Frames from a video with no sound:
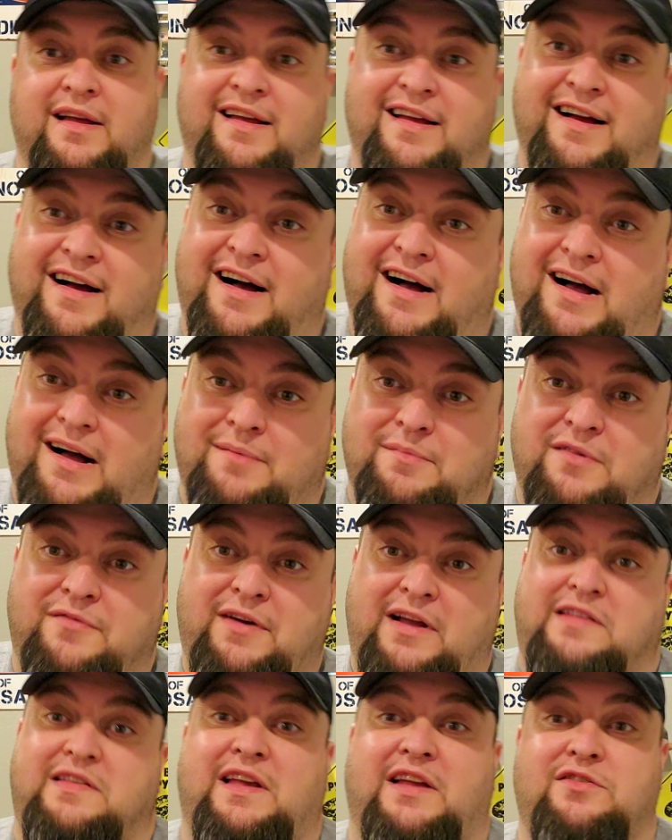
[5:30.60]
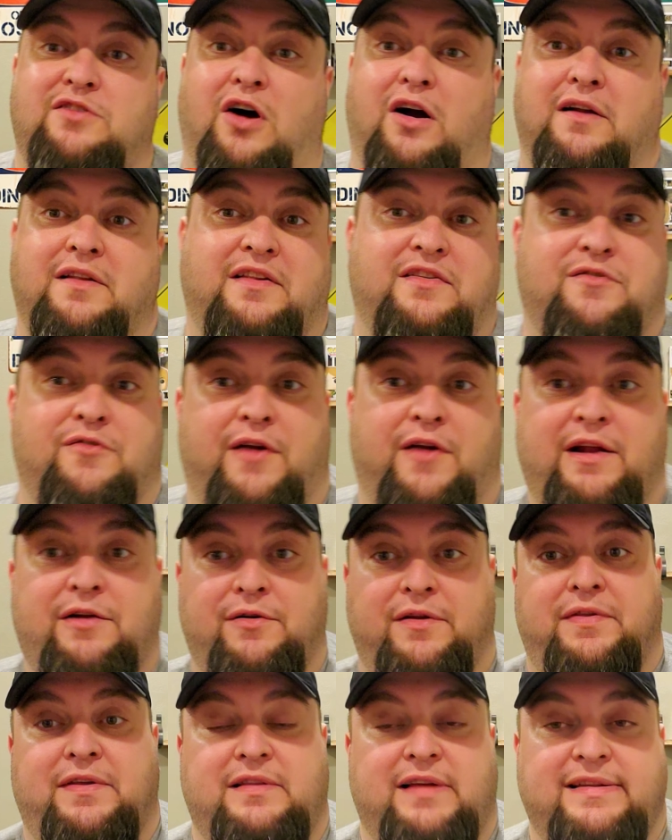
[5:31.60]
If I see a dog on the street or
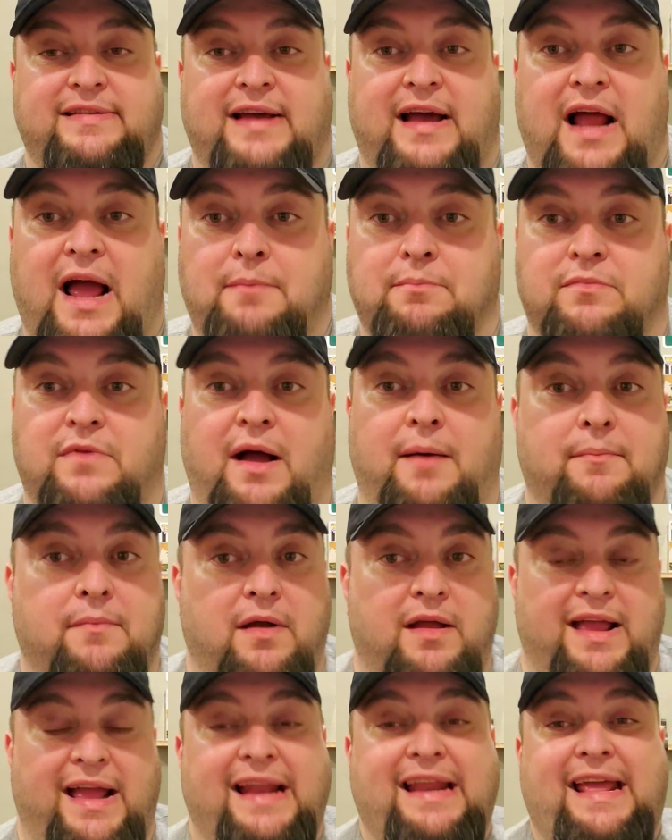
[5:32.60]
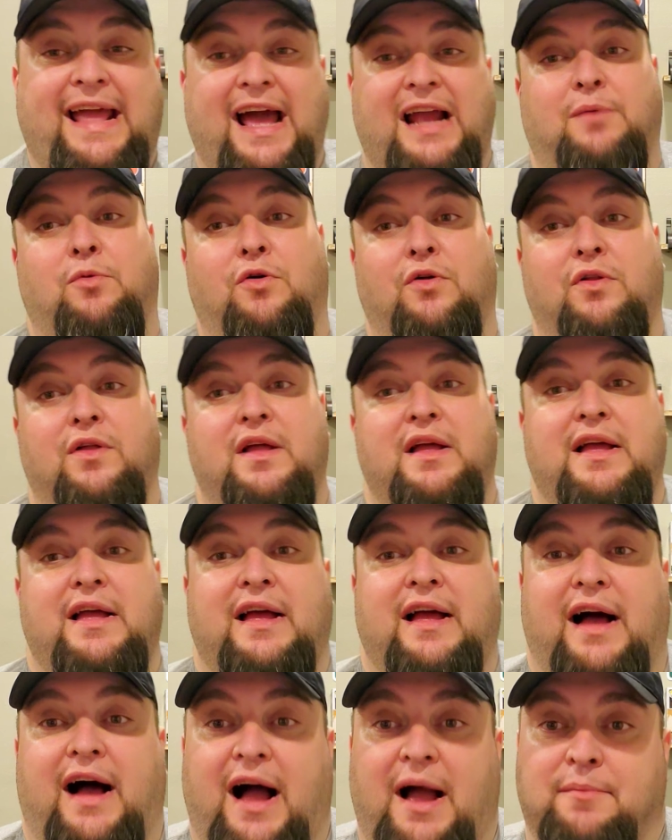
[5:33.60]
anything like that, I'm any animal.
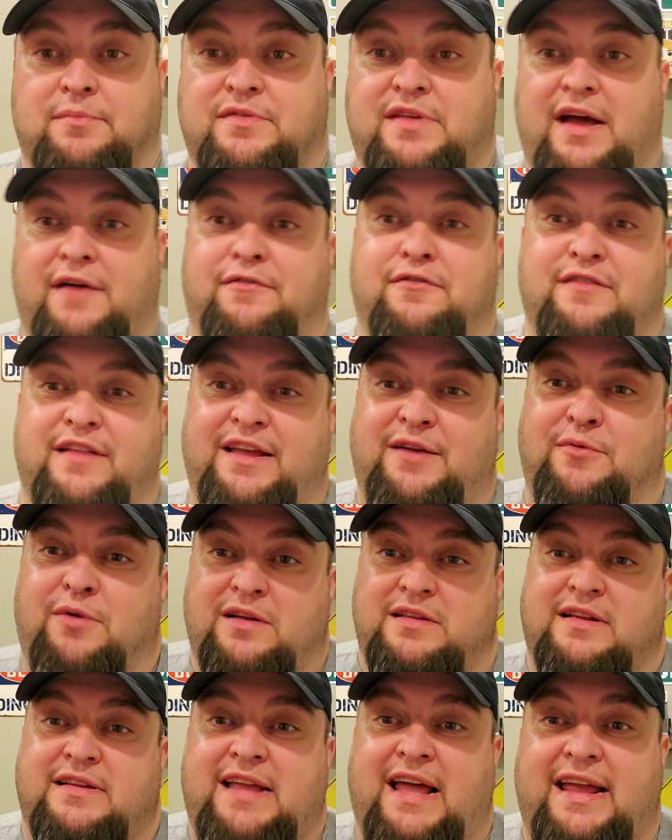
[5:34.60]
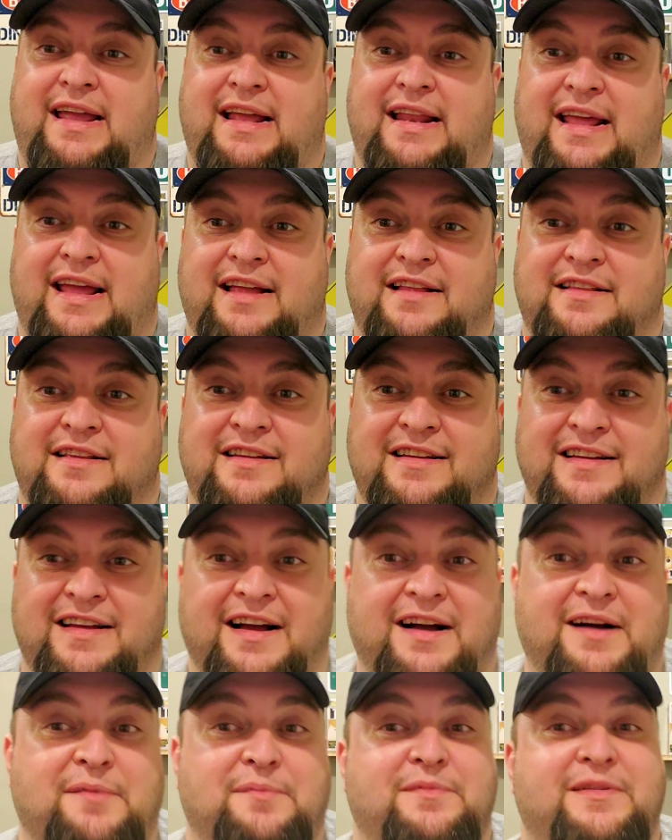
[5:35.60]
I'm definitely willing to take it in.
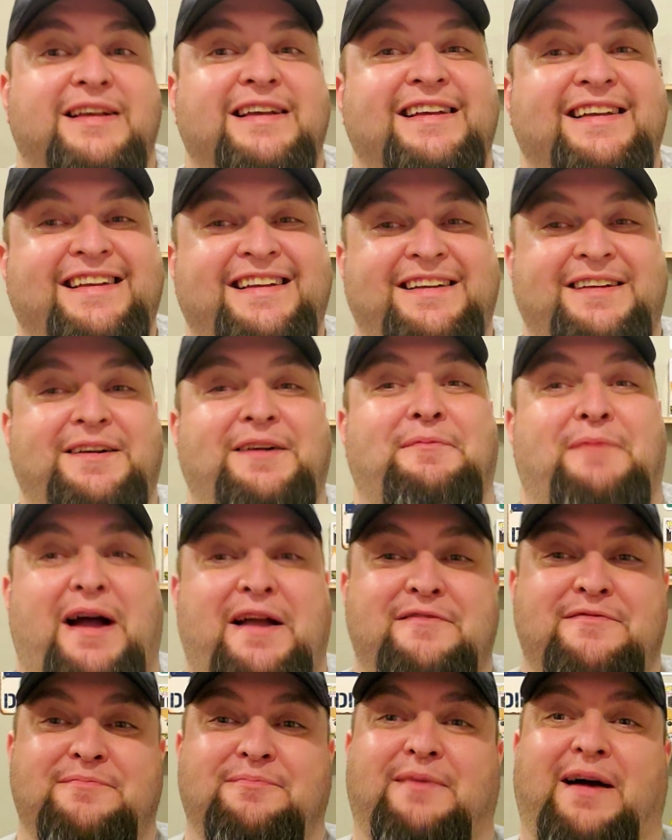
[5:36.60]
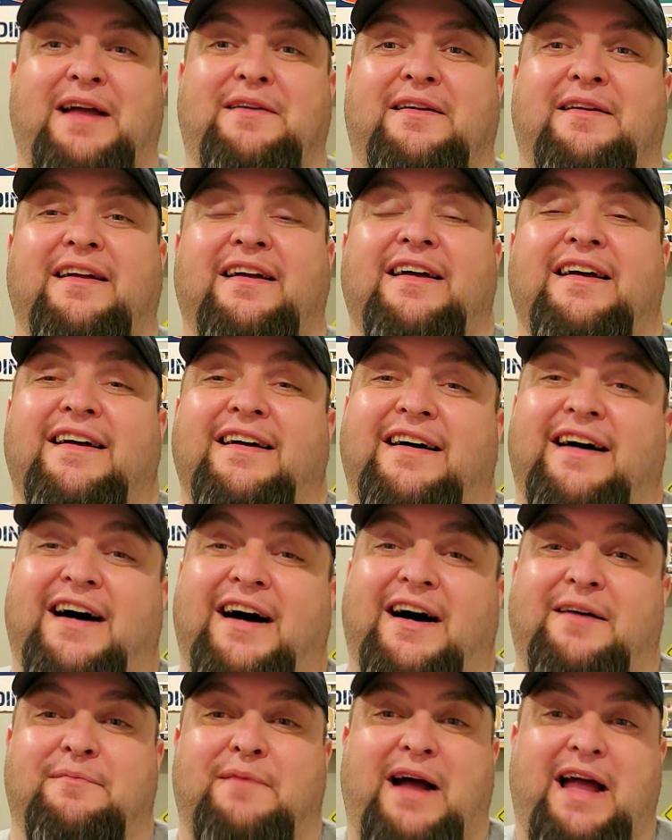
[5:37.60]
My
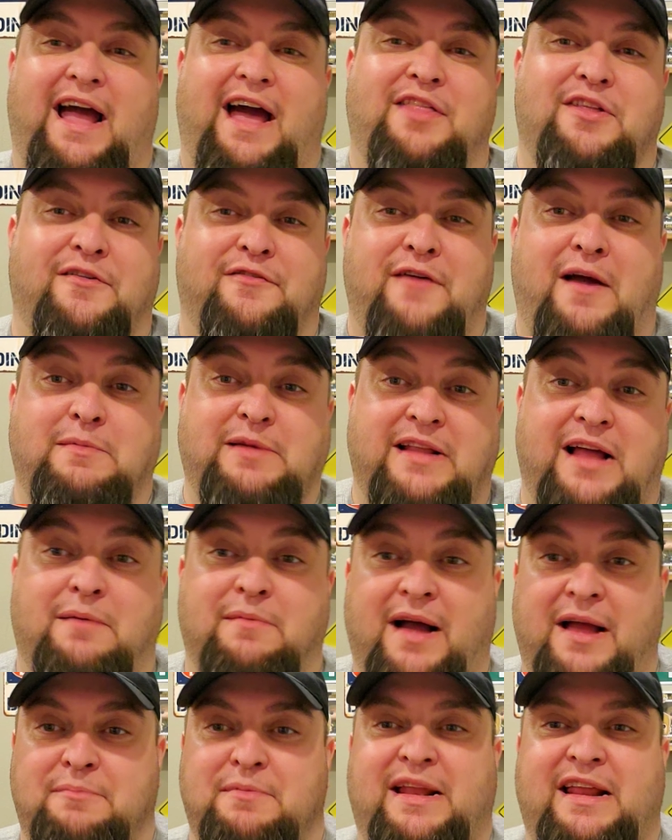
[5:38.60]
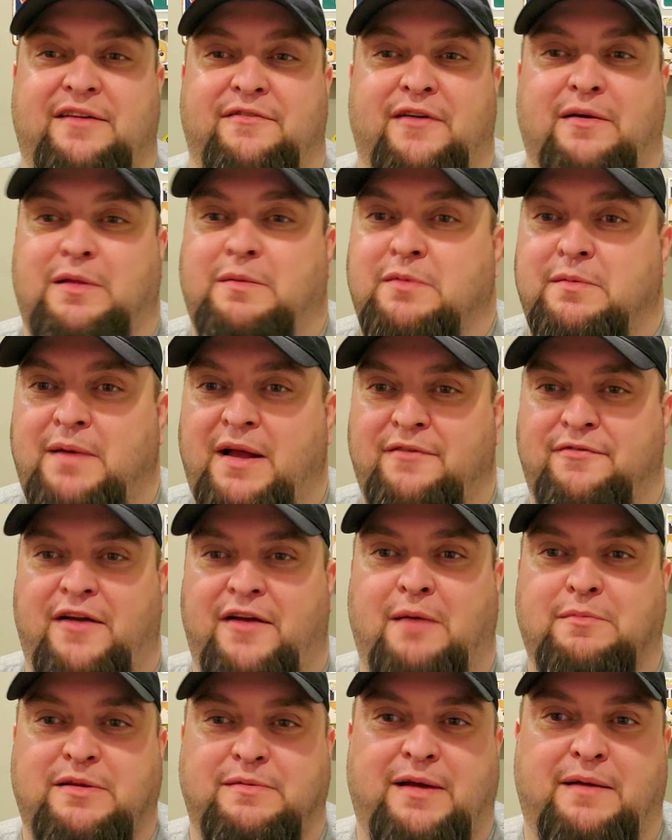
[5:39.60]
other family, not my immediate family, but my
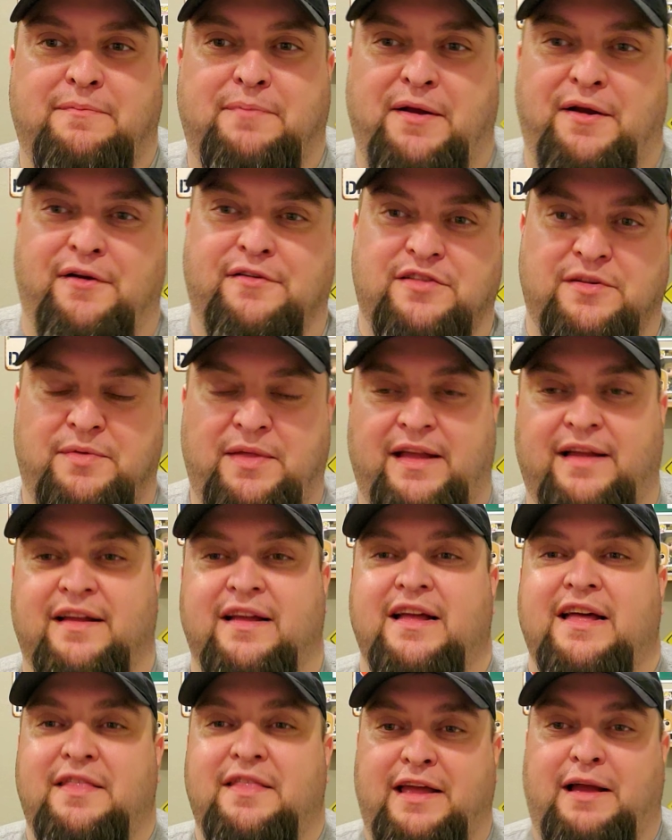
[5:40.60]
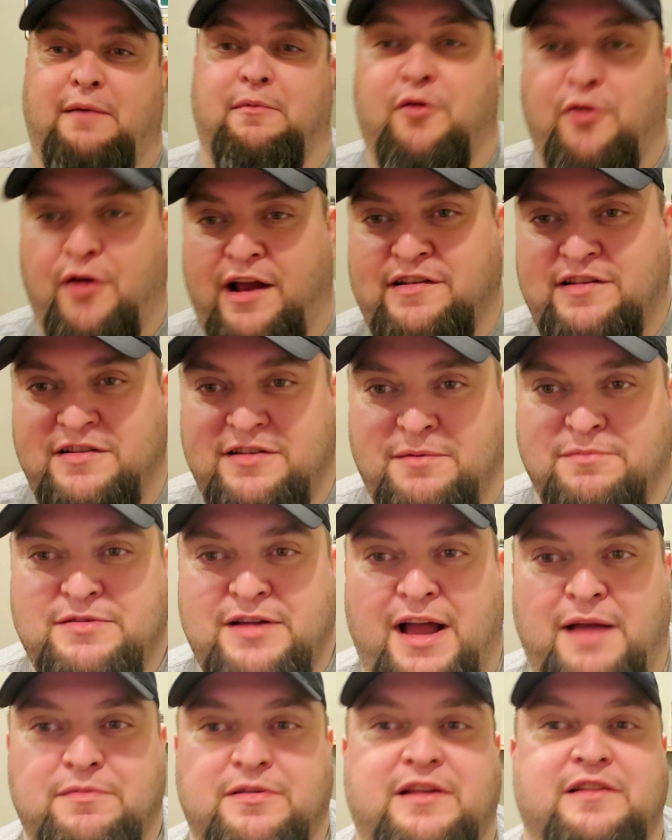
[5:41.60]
family, my parents, I think I'm crazy
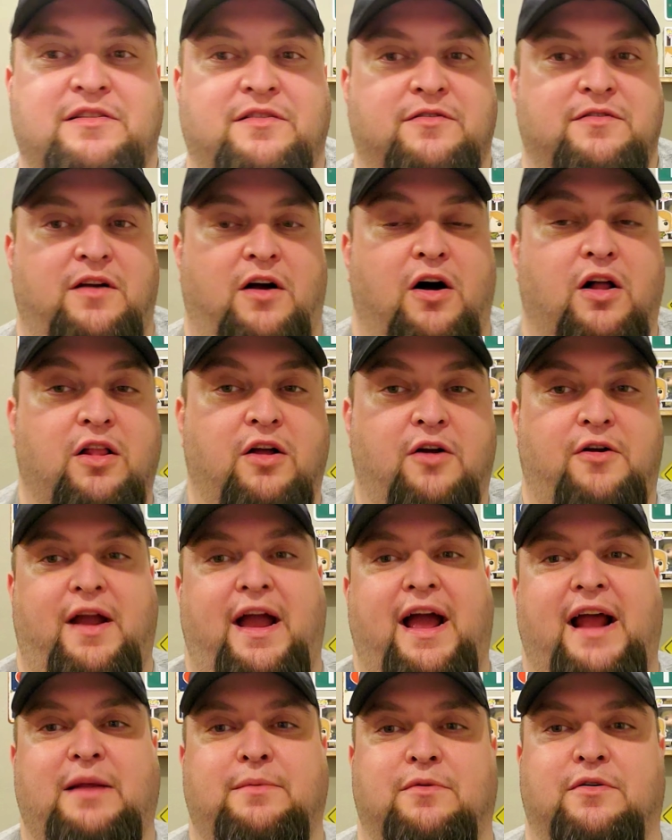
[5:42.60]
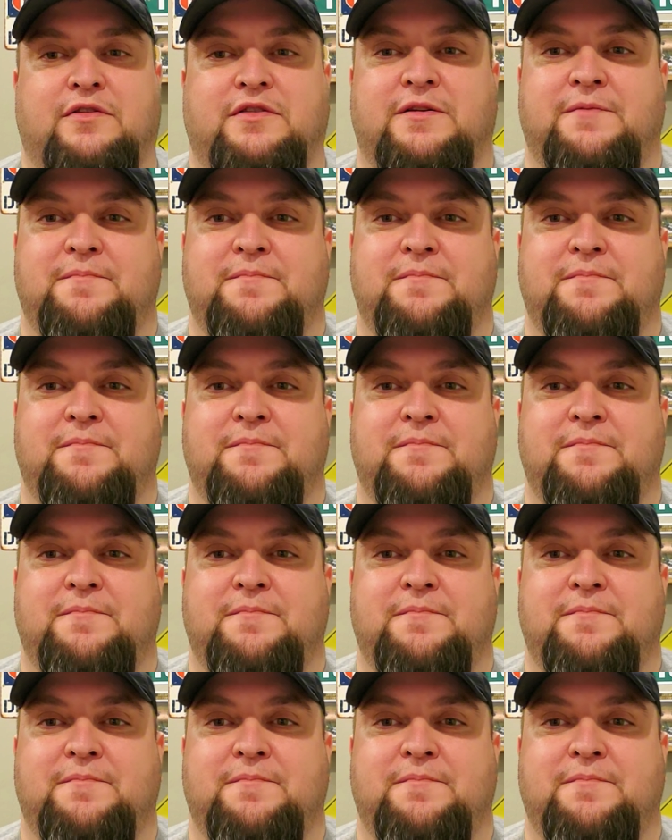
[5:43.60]
sometimes because of all our animals.